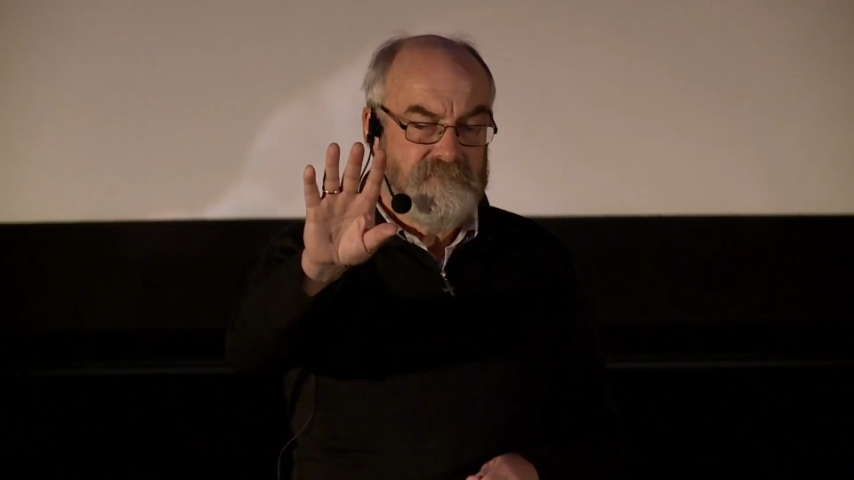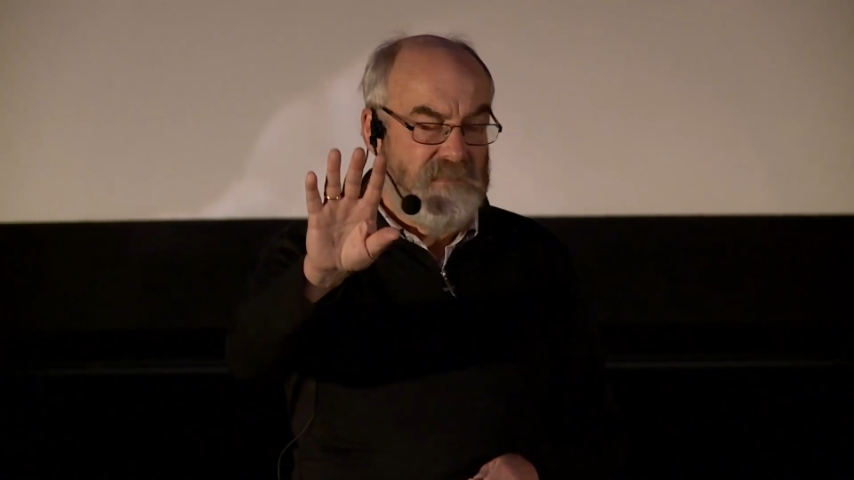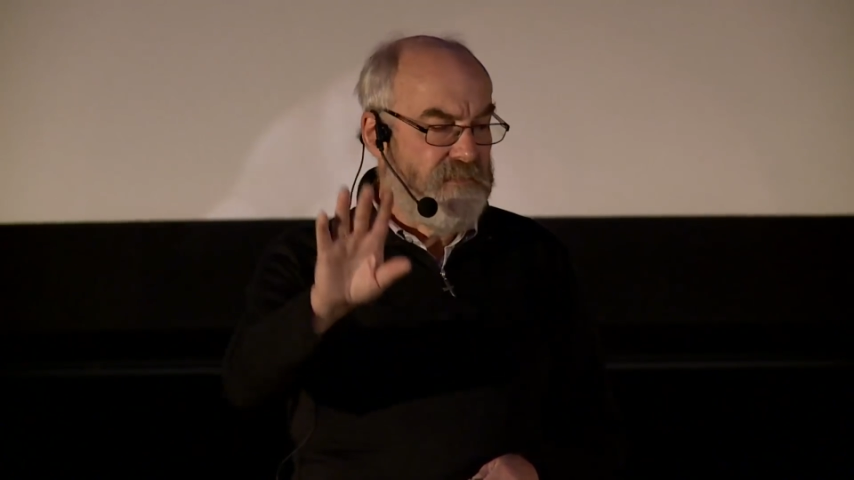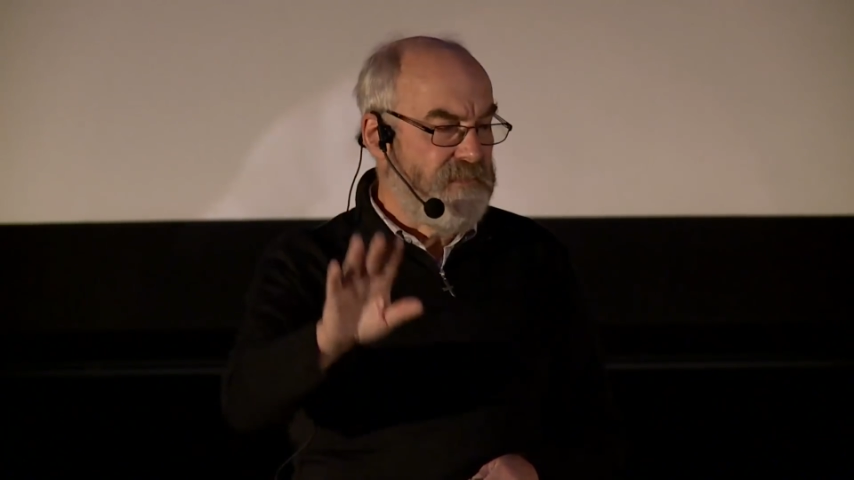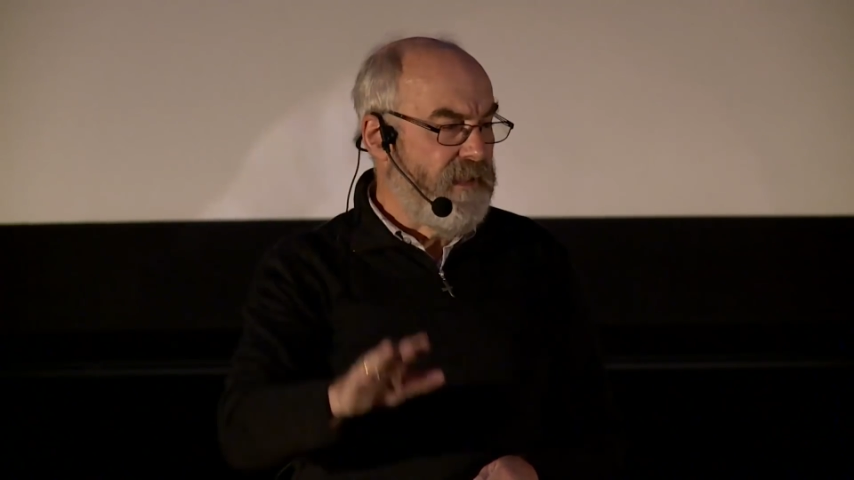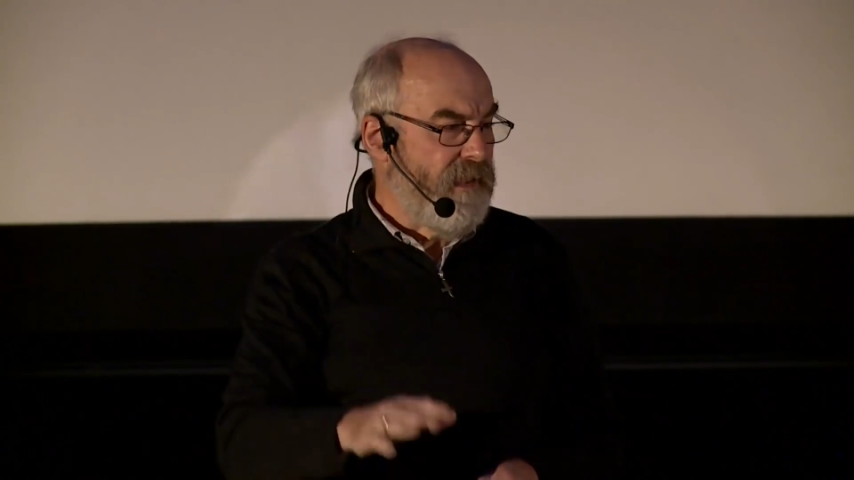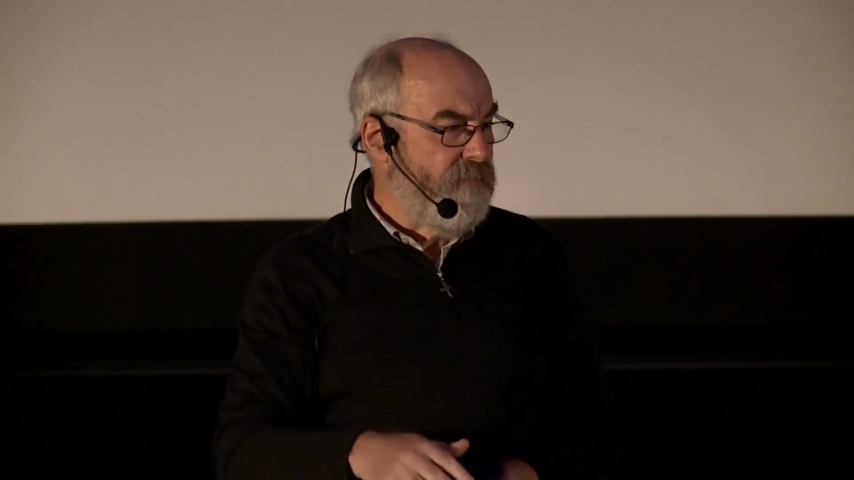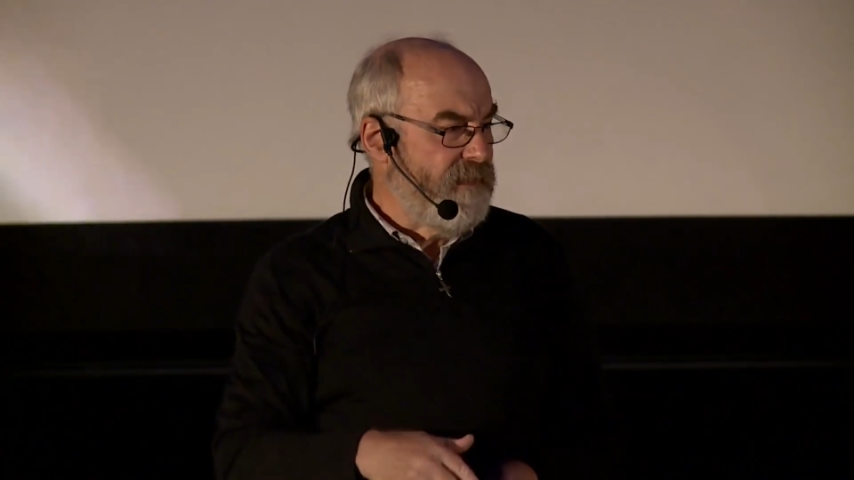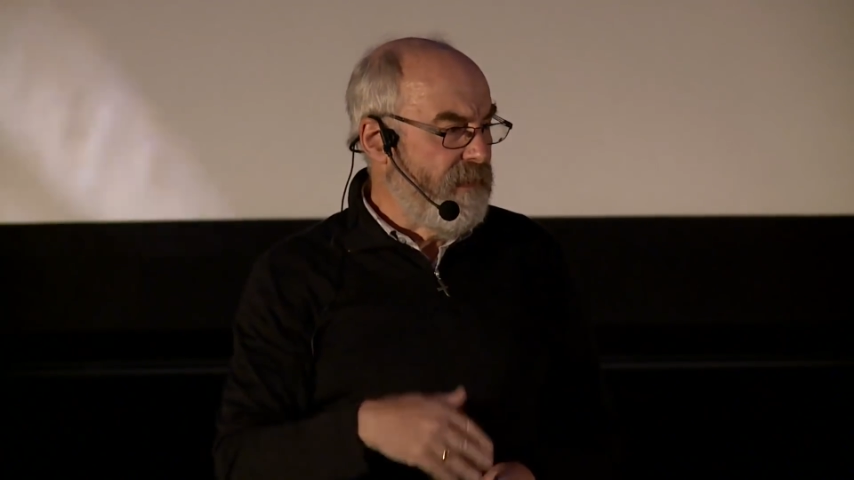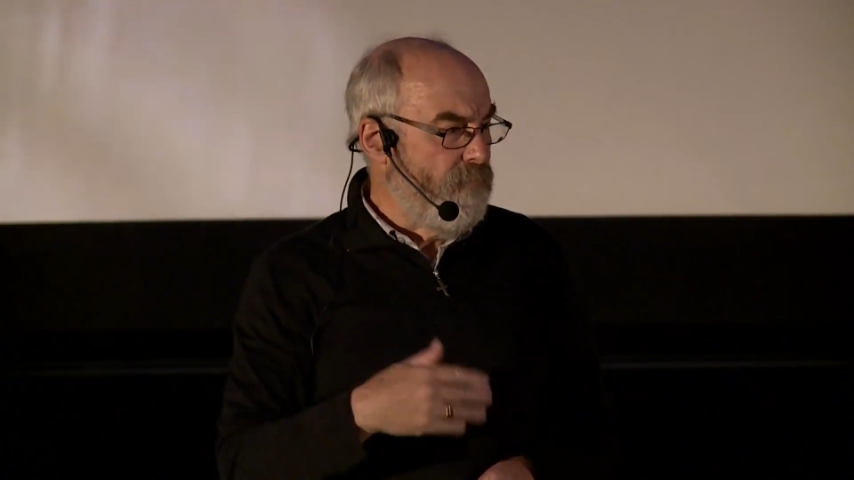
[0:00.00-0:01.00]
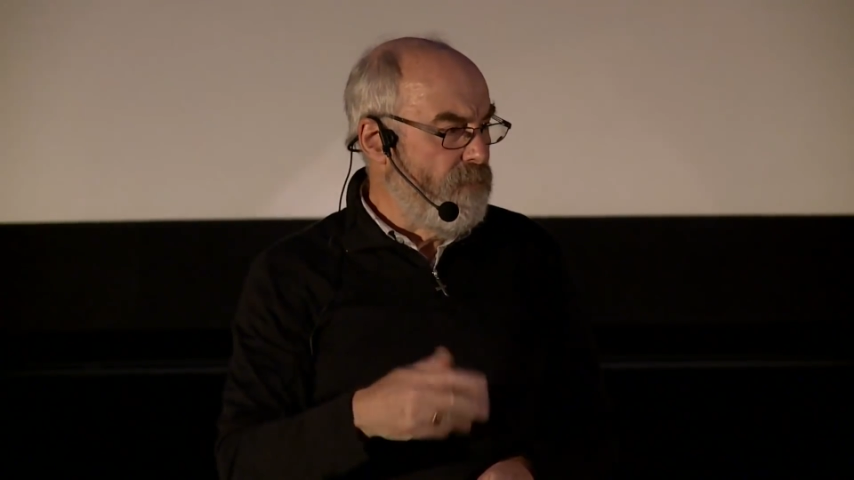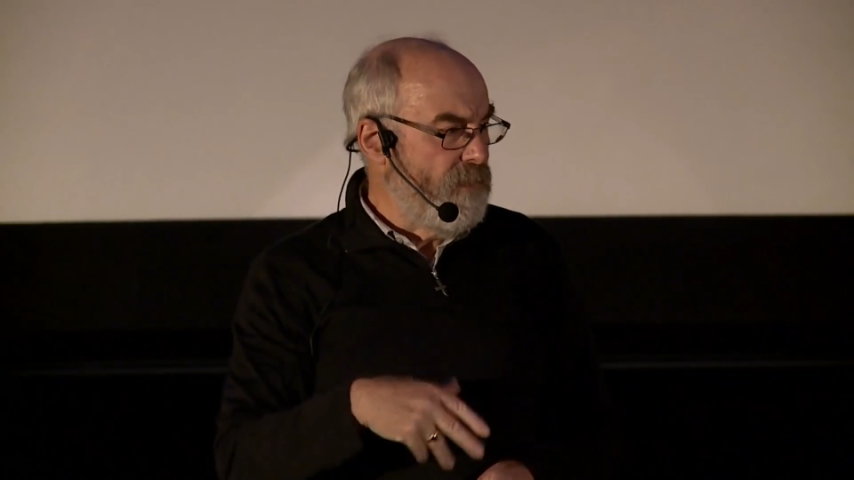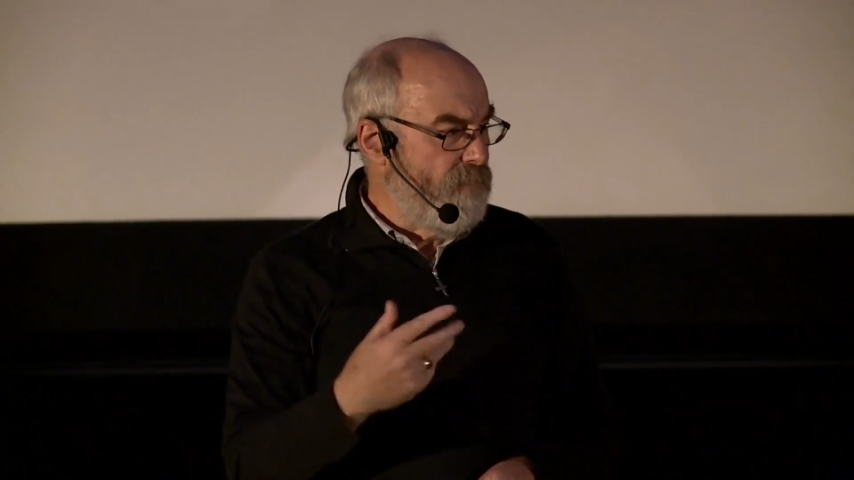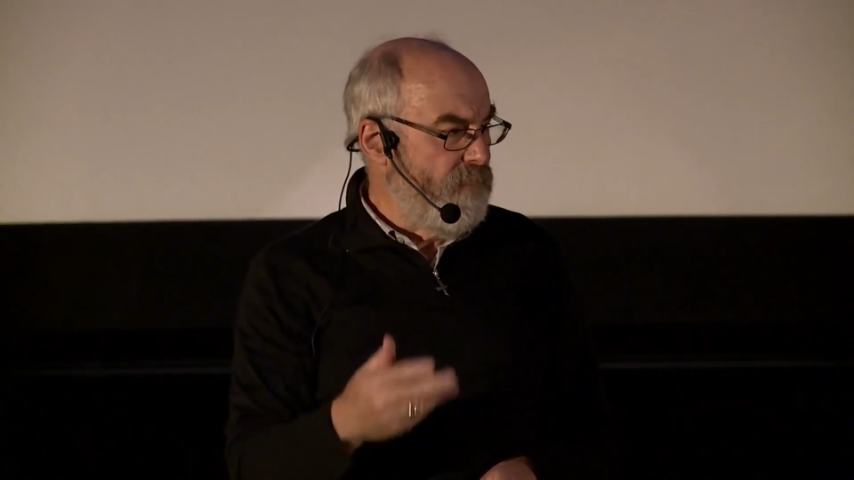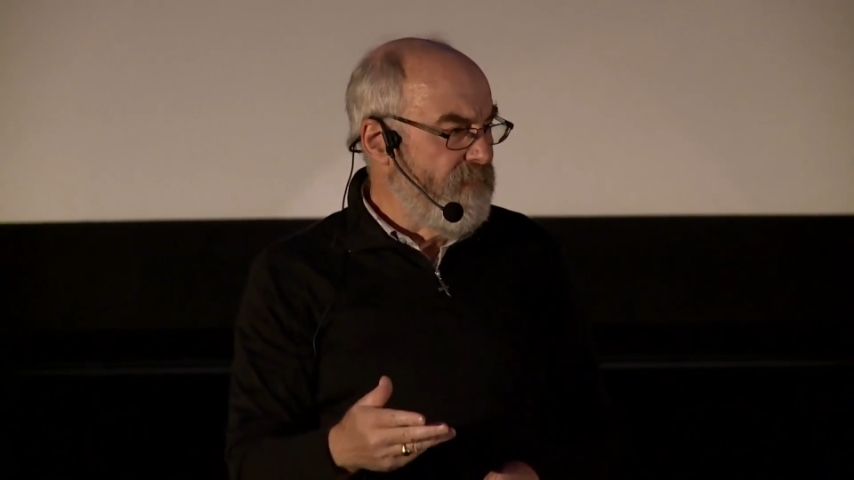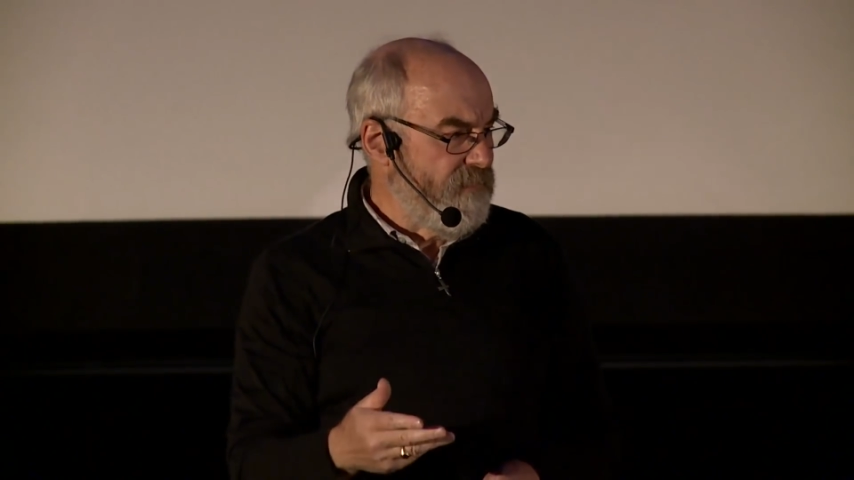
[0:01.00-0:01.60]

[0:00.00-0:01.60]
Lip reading: Now you see how we now work with